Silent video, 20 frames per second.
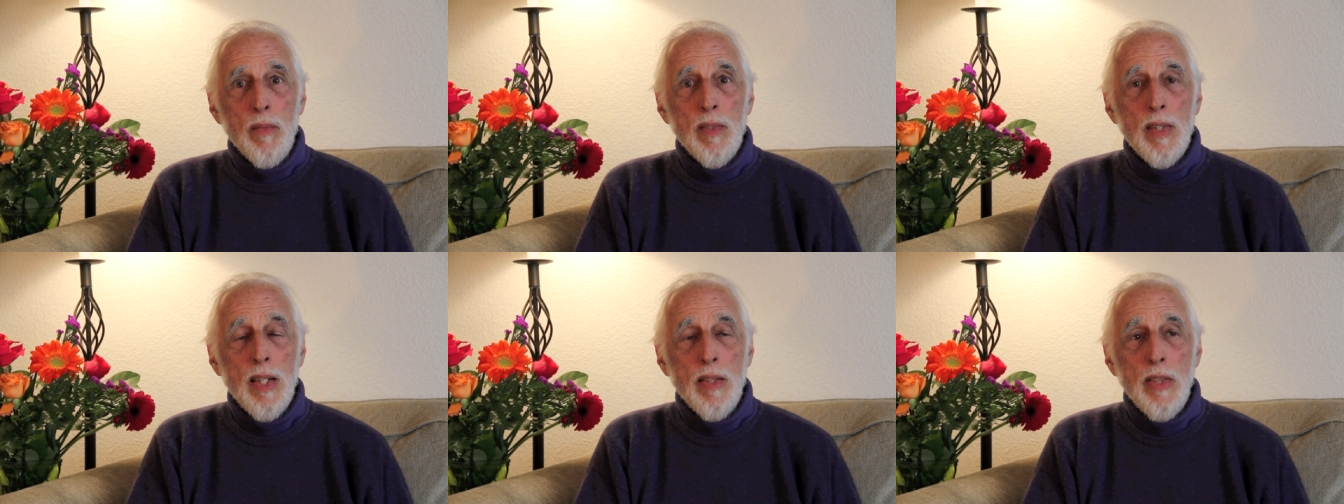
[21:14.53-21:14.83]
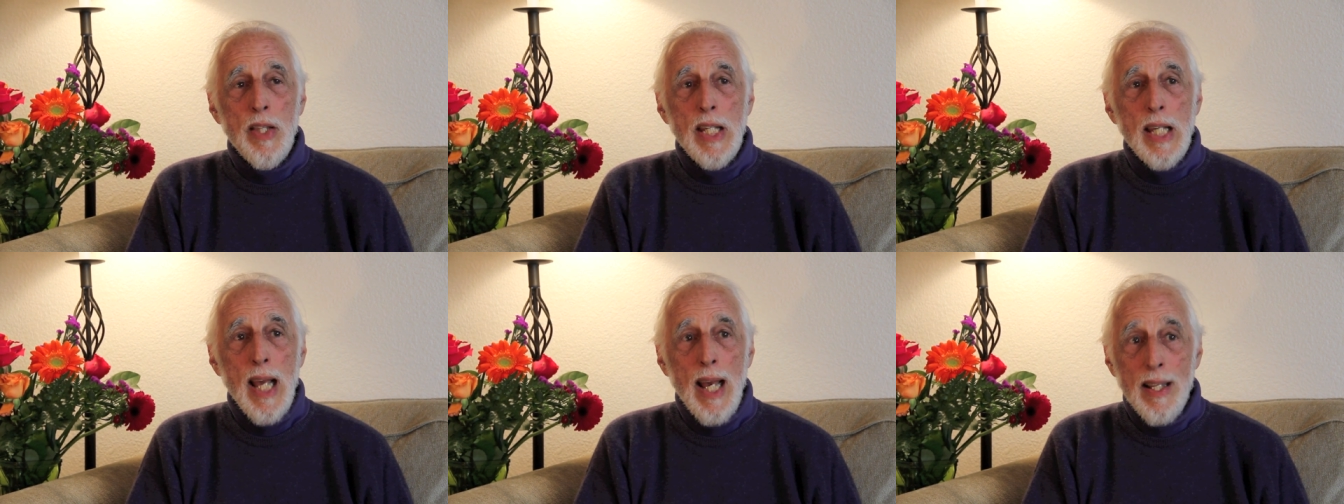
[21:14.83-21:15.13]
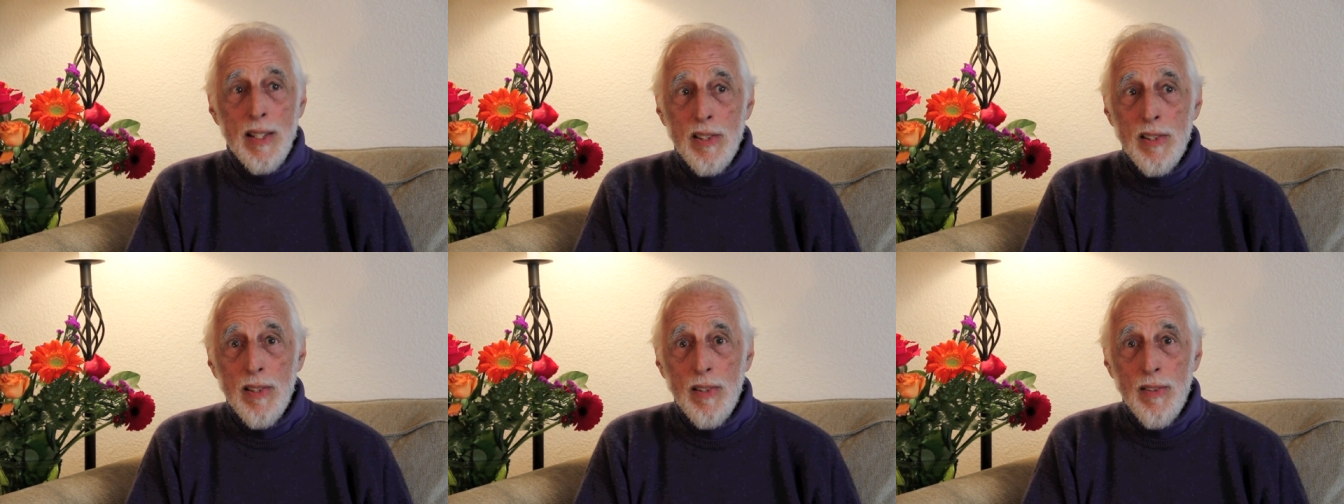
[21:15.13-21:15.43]
That the
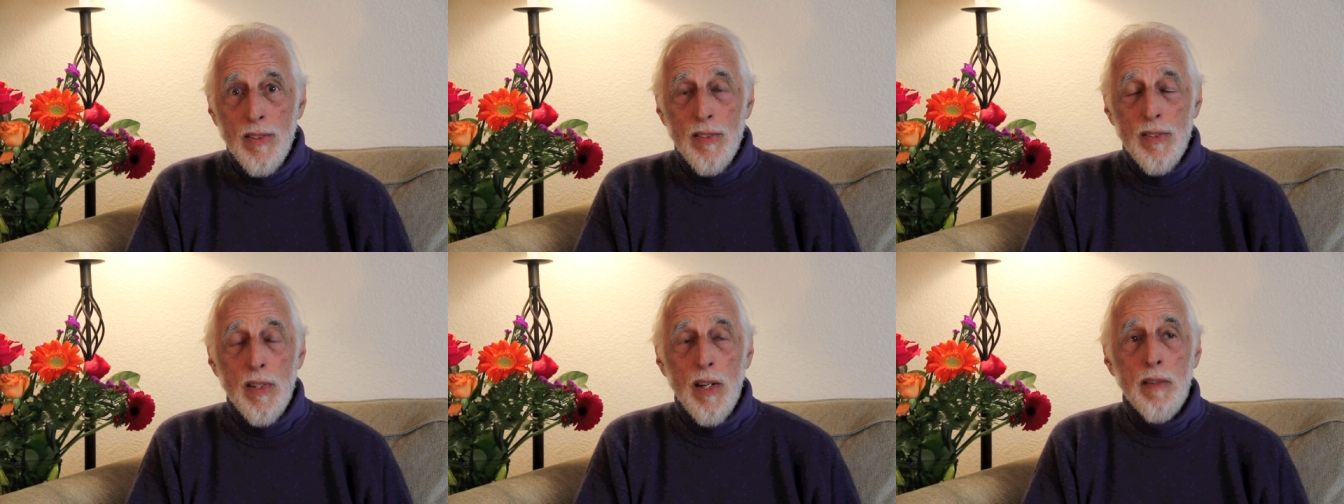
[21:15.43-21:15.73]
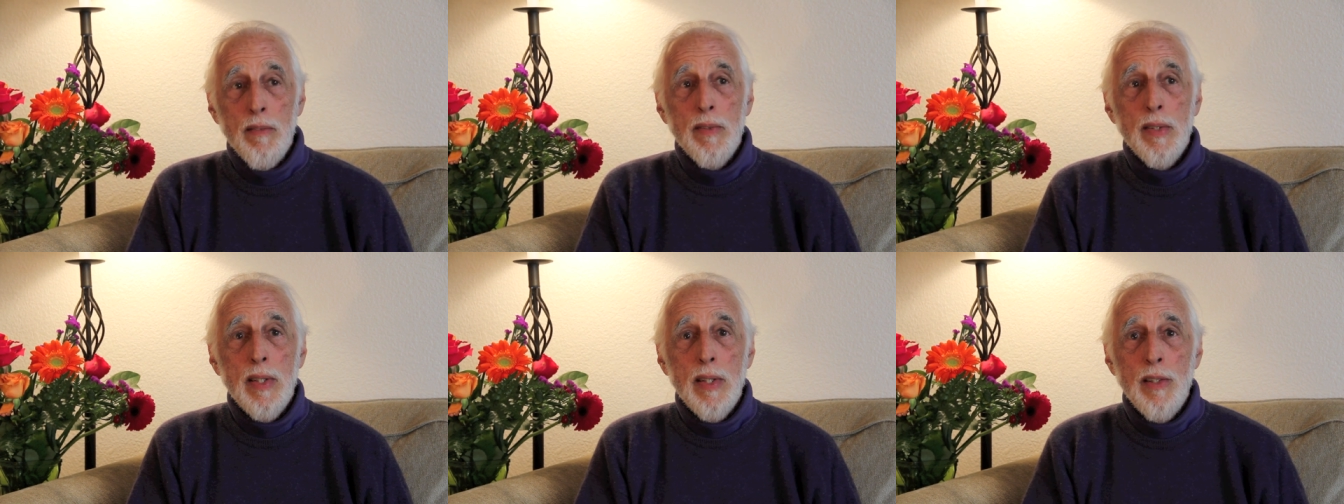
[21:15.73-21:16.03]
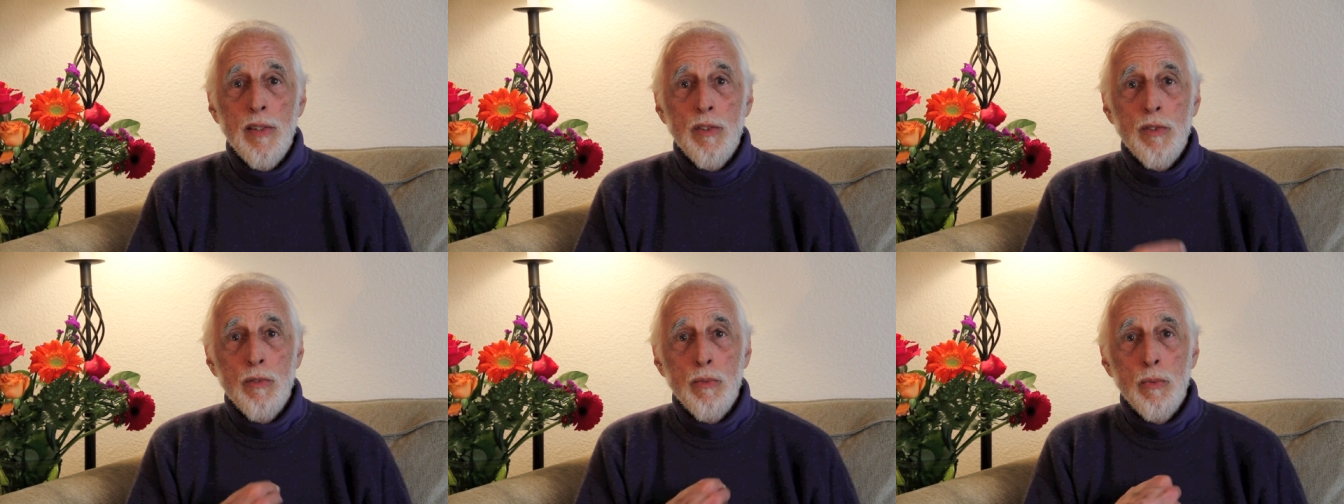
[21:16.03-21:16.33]
essence of
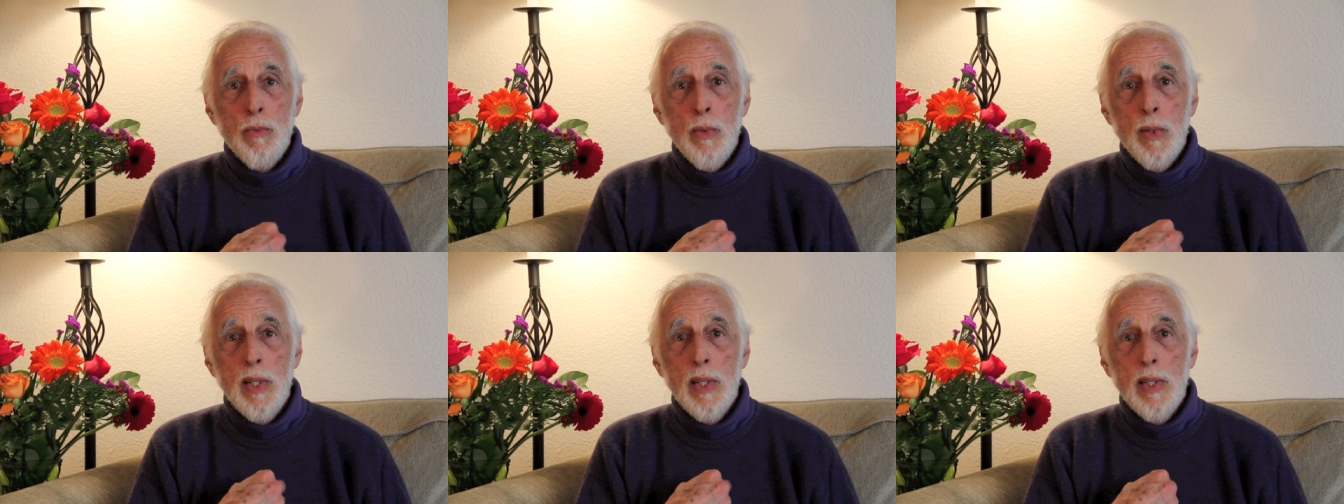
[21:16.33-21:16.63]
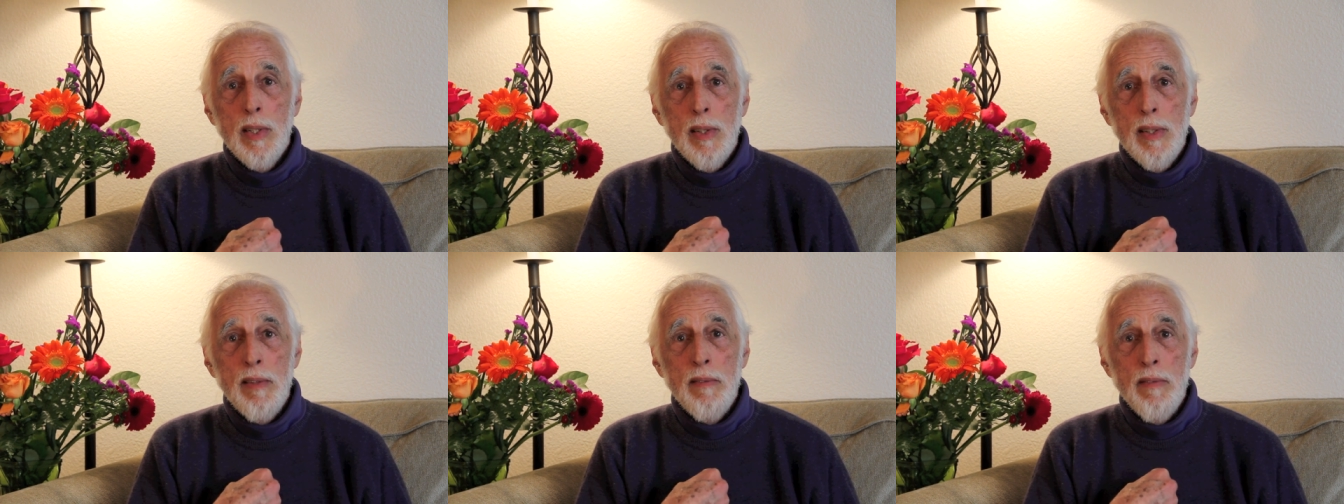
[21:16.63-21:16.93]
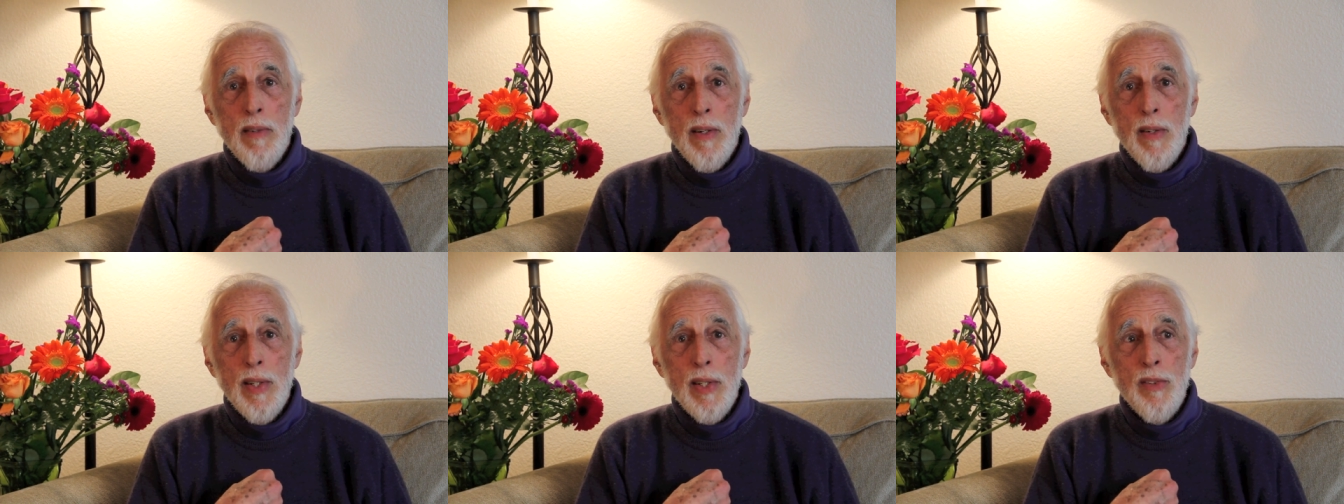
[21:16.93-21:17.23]
it is really
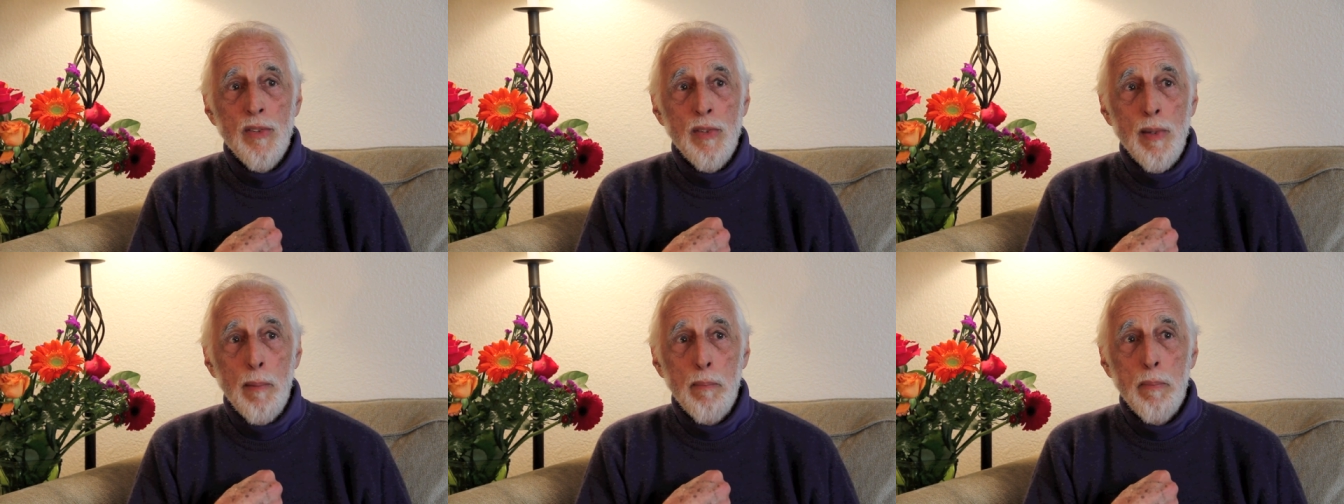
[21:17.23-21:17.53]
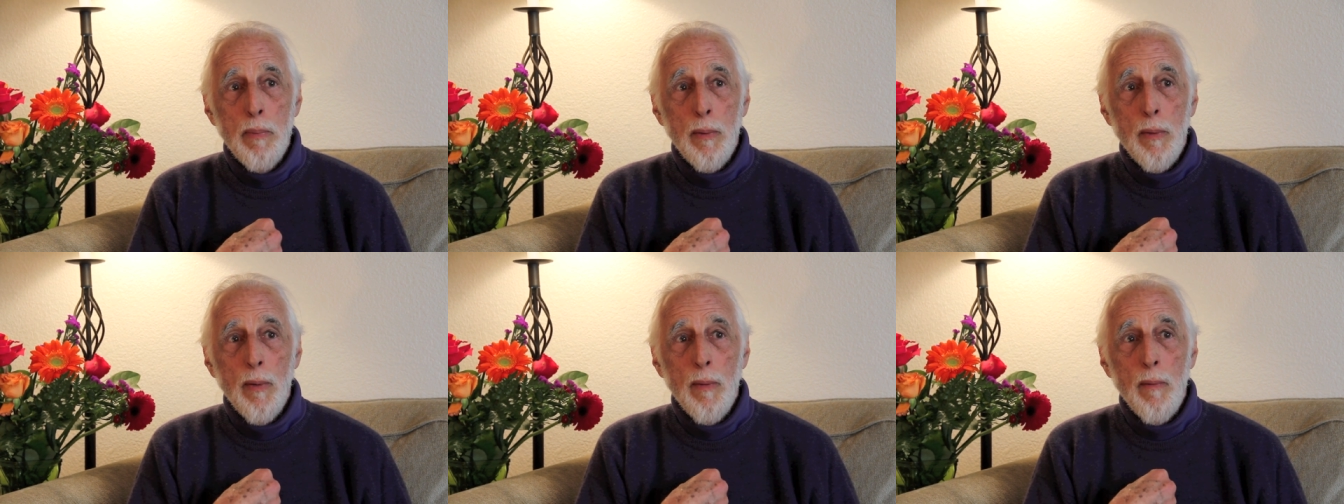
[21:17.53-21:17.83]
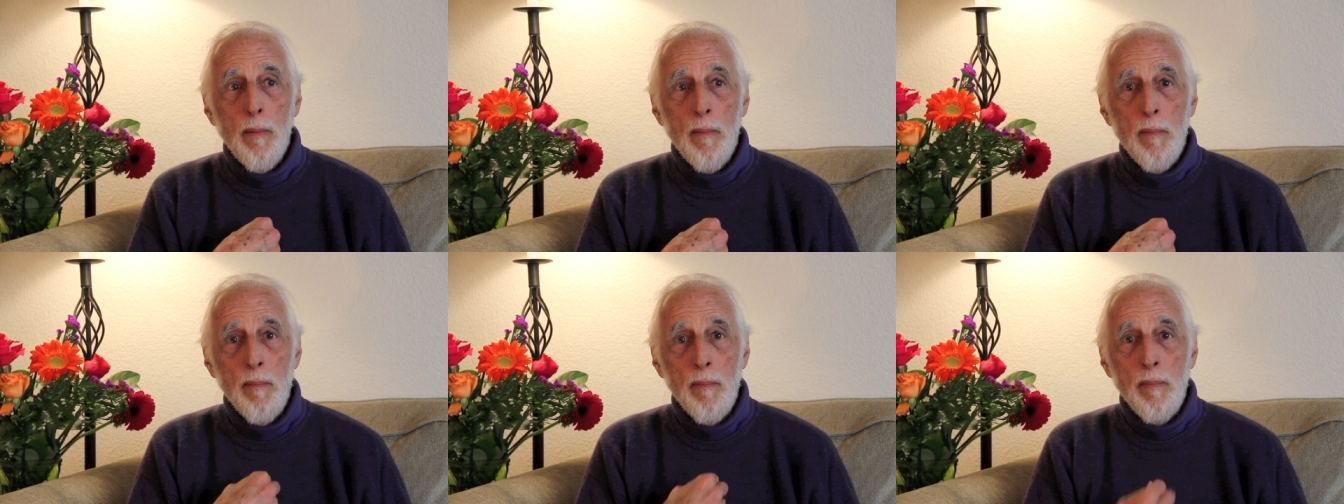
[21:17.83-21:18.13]
very
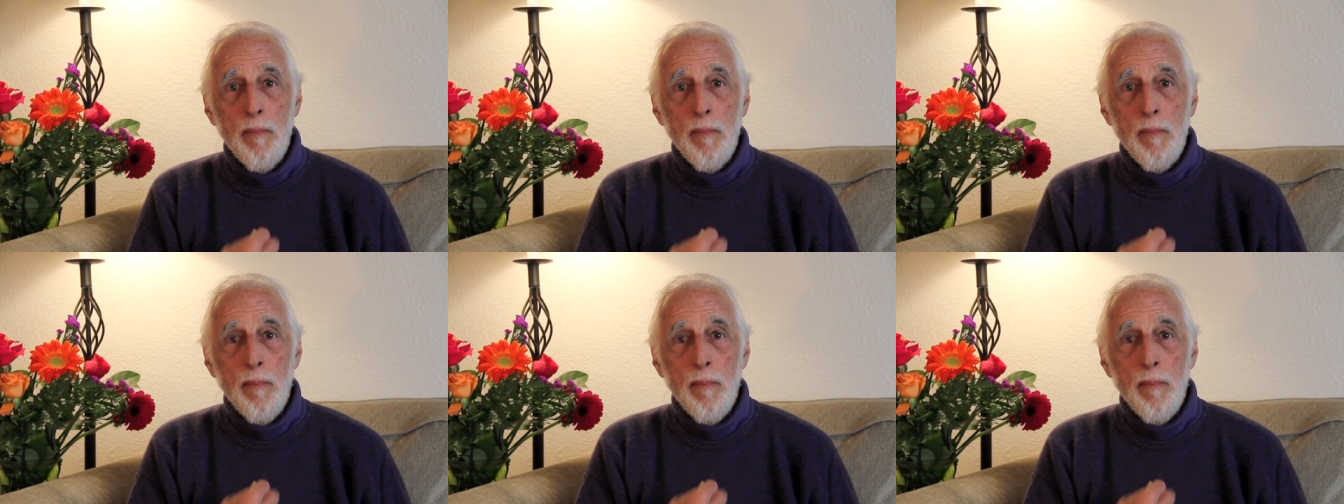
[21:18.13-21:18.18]
simple,